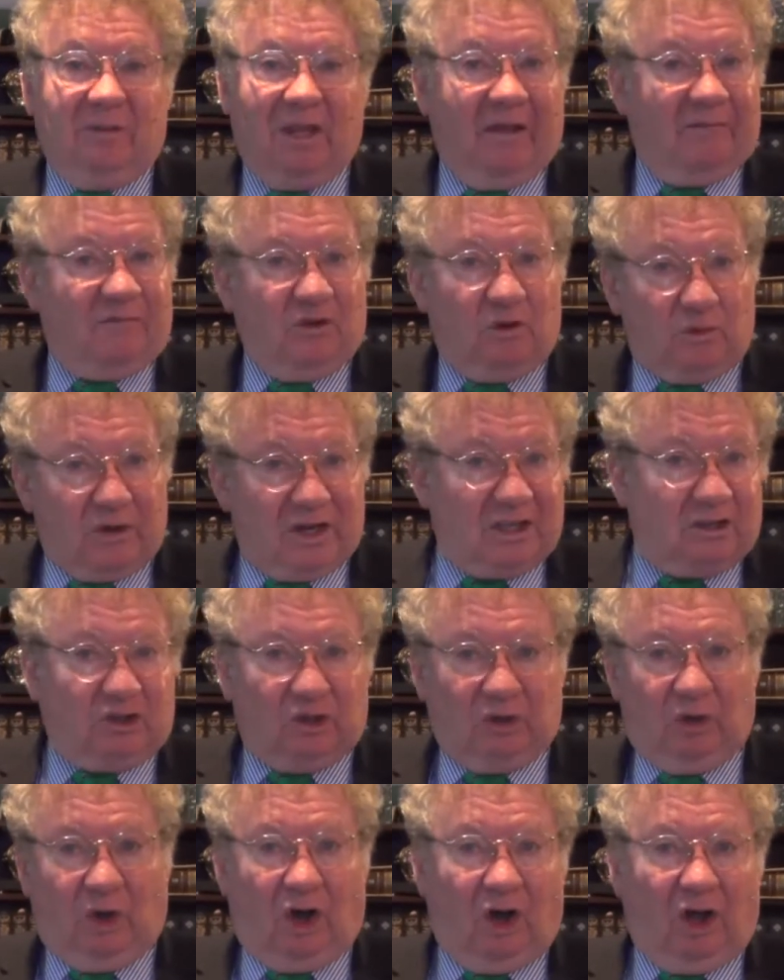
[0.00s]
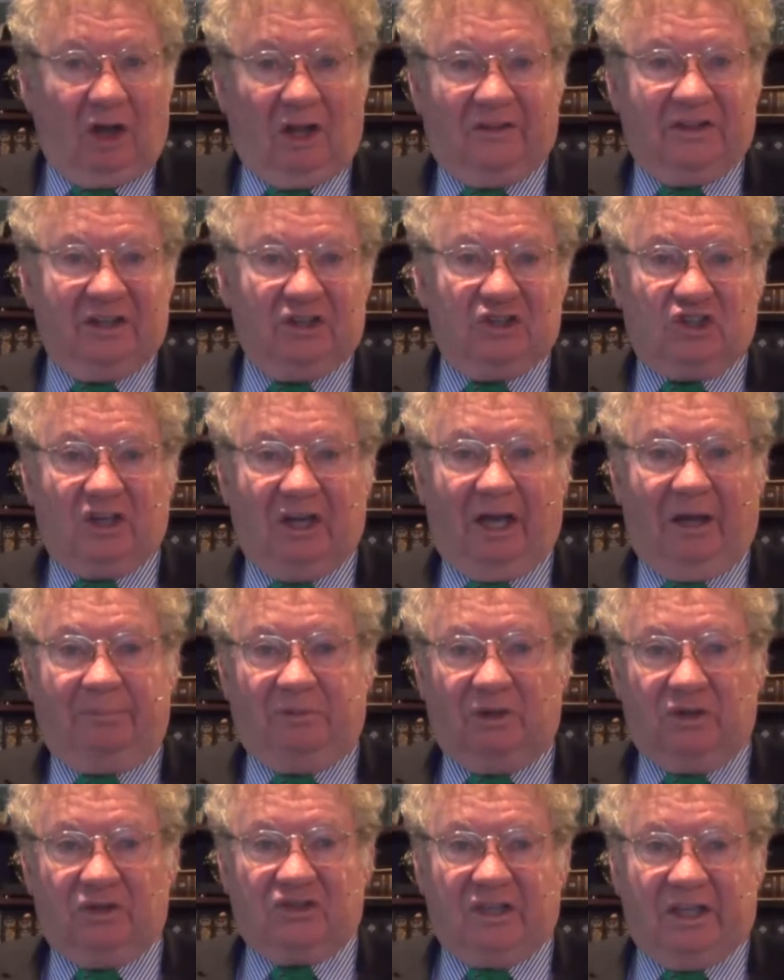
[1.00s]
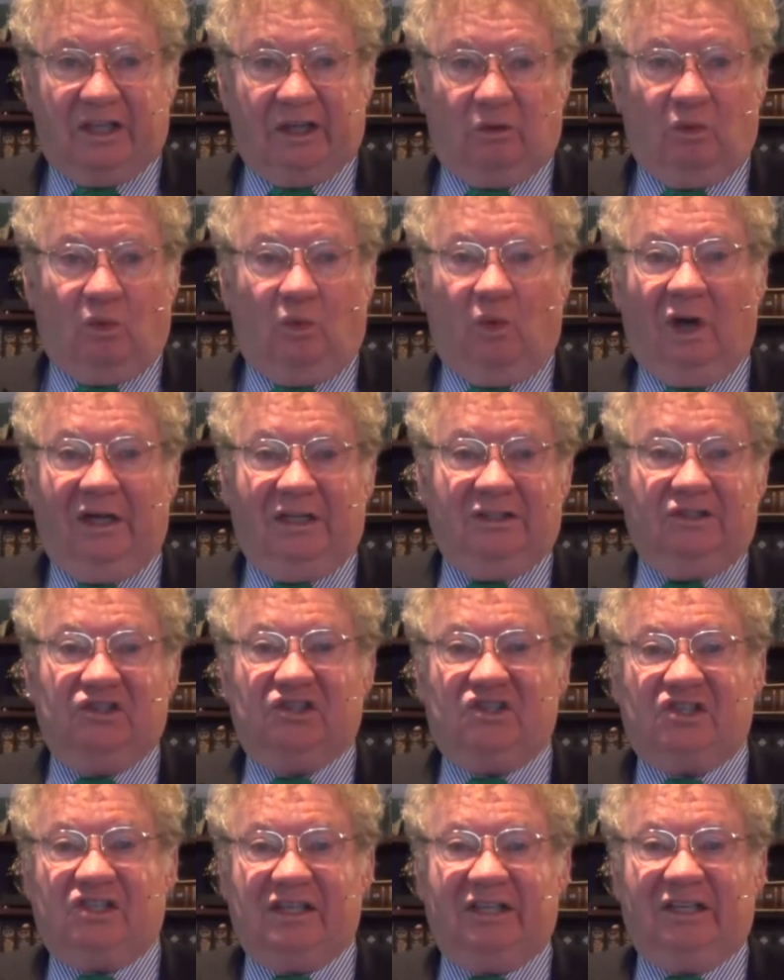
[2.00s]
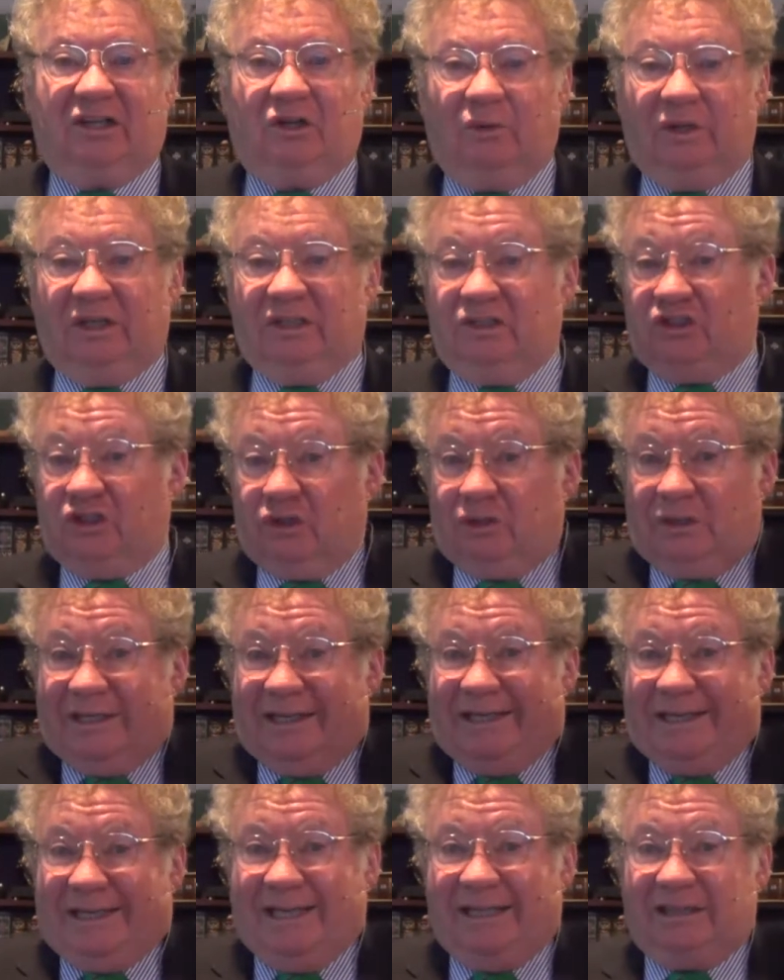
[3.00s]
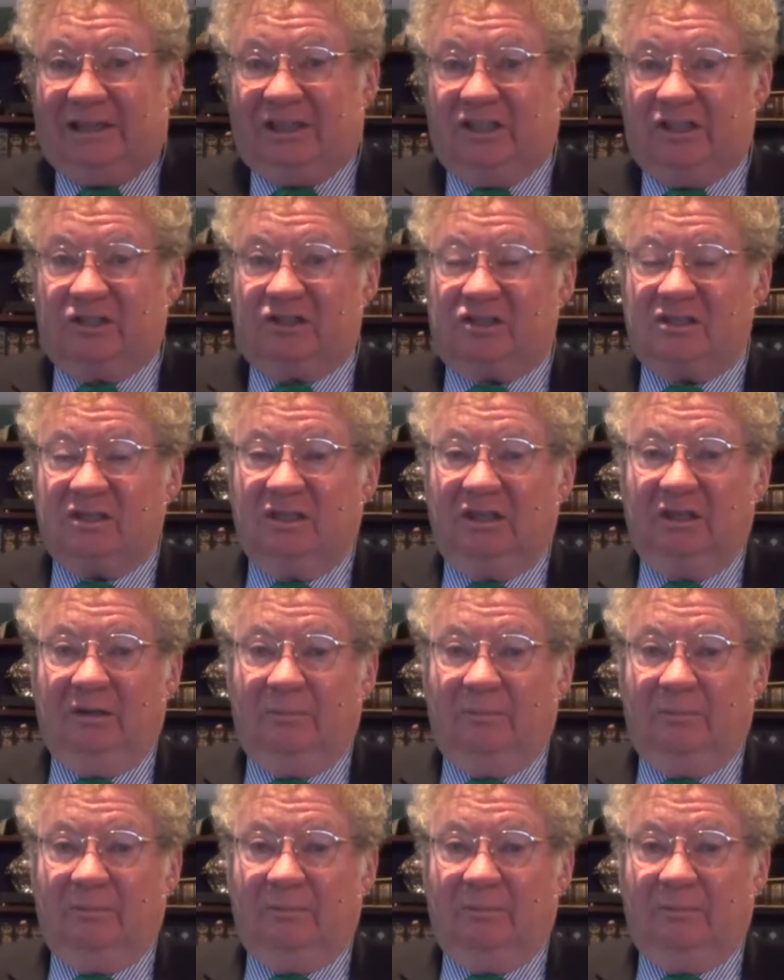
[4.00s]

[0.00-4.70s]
If you read through all of these chapters in one sequence, you can get this